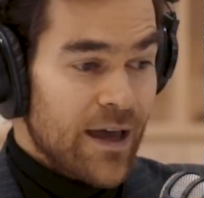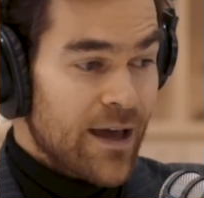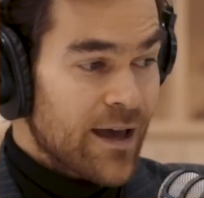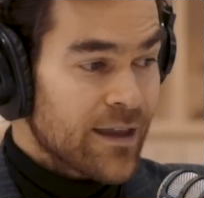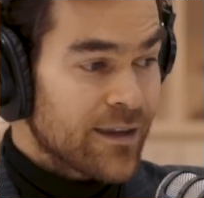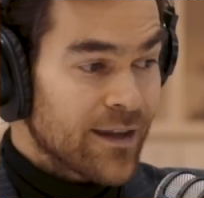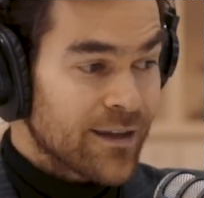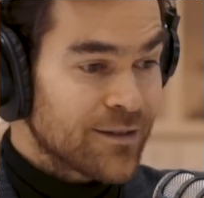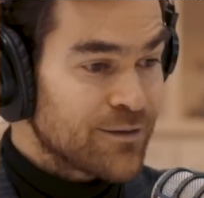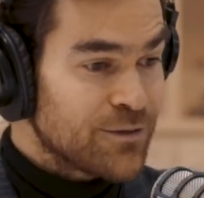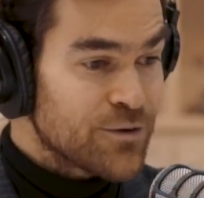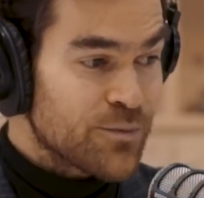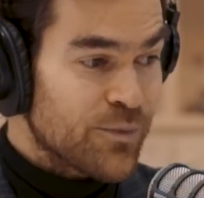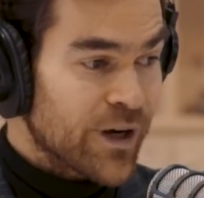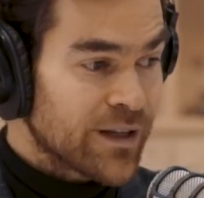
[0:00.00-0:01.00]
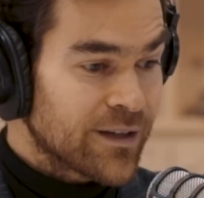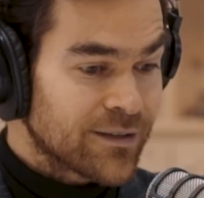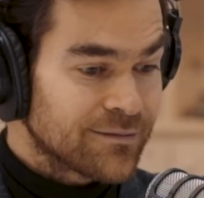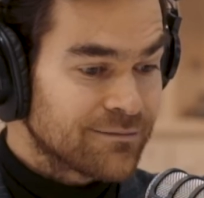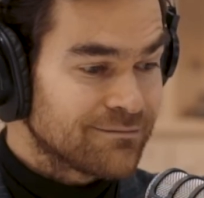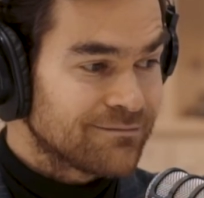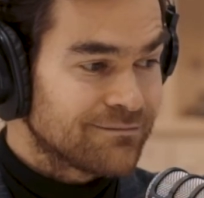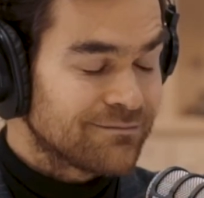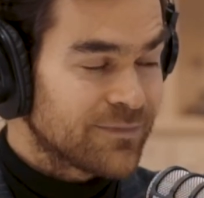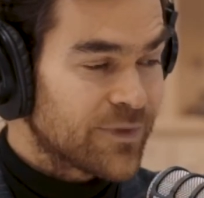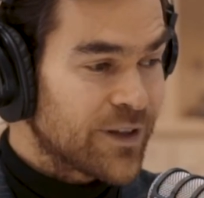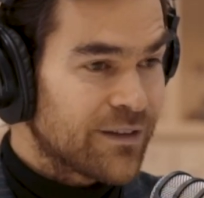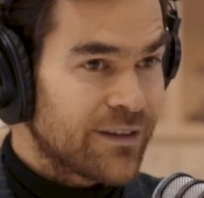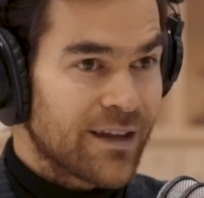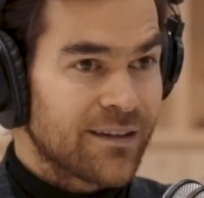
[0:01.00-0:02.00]
And then you bring
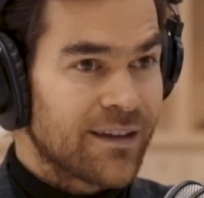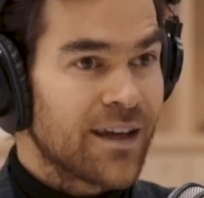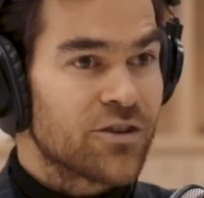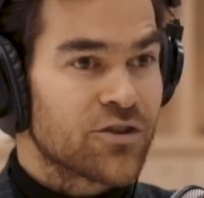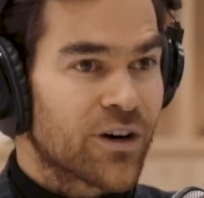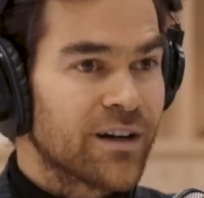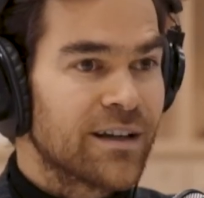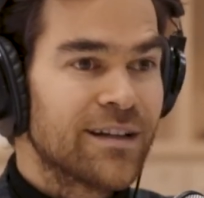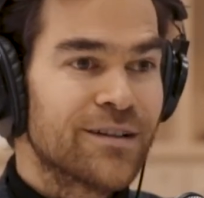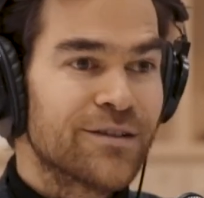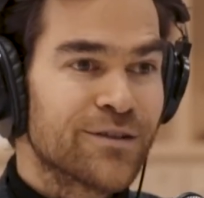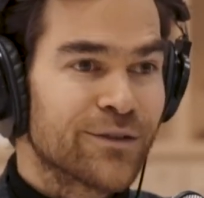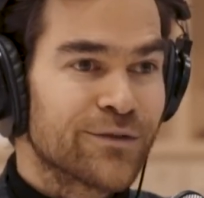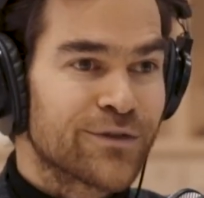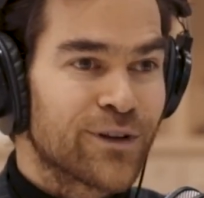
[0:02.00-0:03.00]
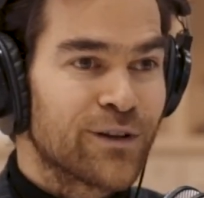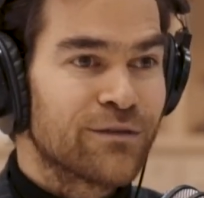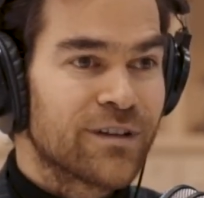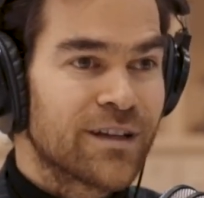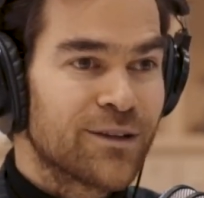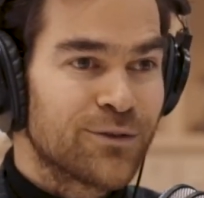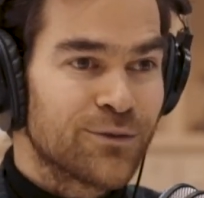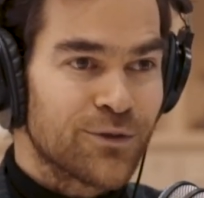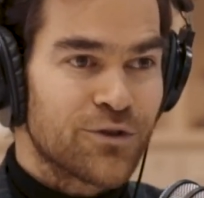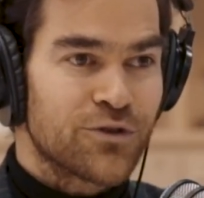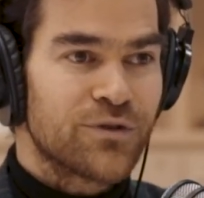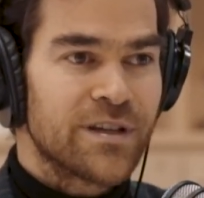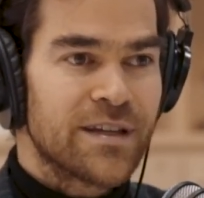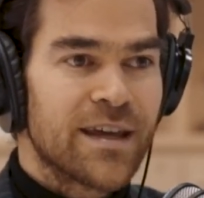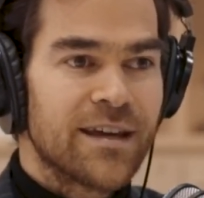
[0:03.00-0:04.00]
the 10 HR leaders of Solvay to
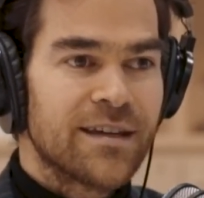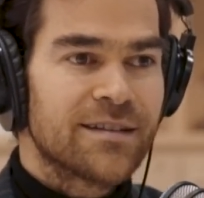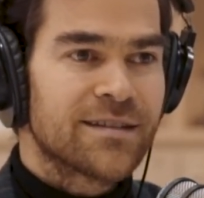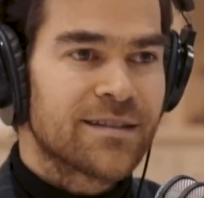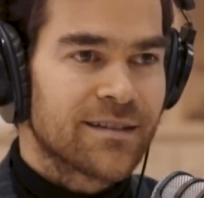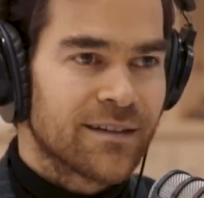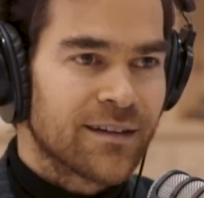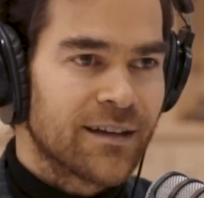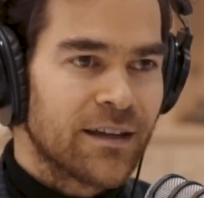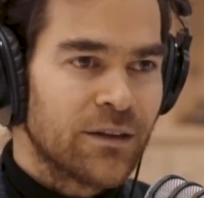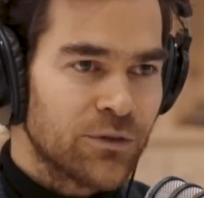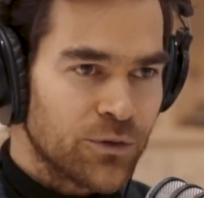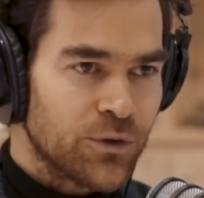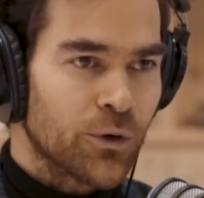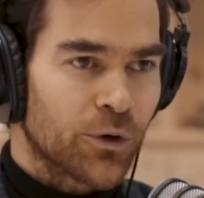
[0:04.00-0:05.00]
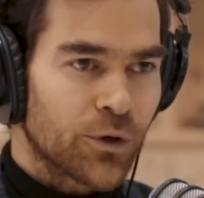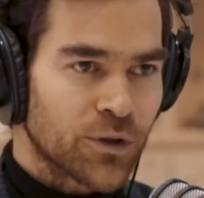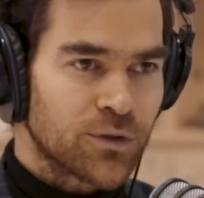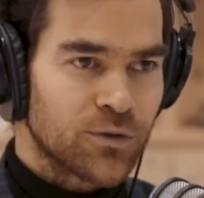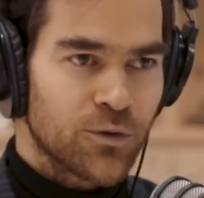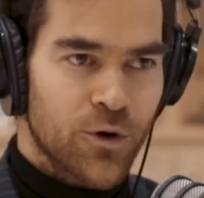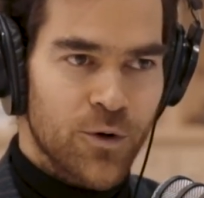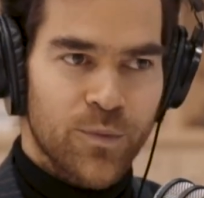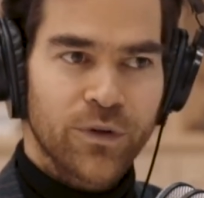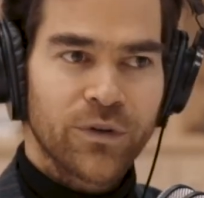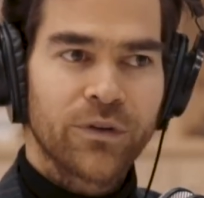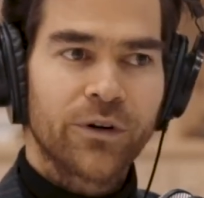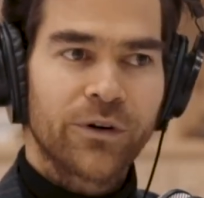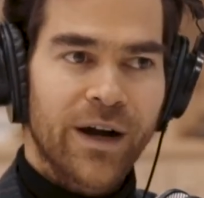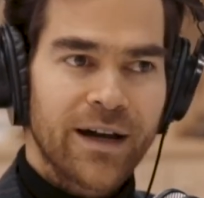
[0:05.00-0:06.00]
3 days in New York to
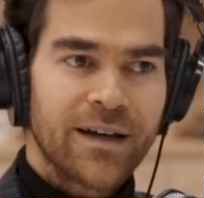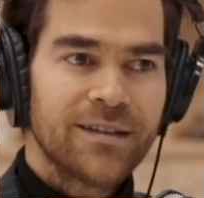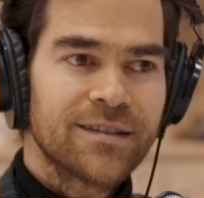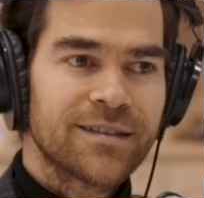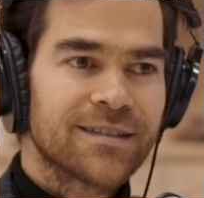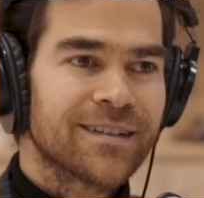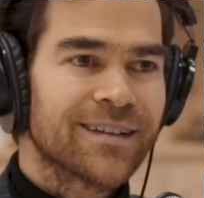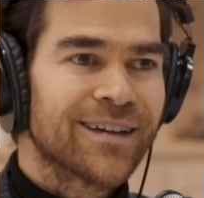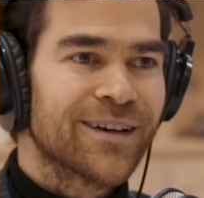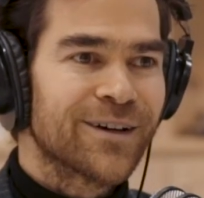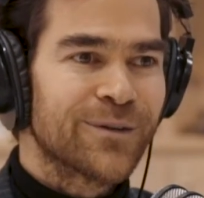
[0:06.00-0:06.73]
open their eyes.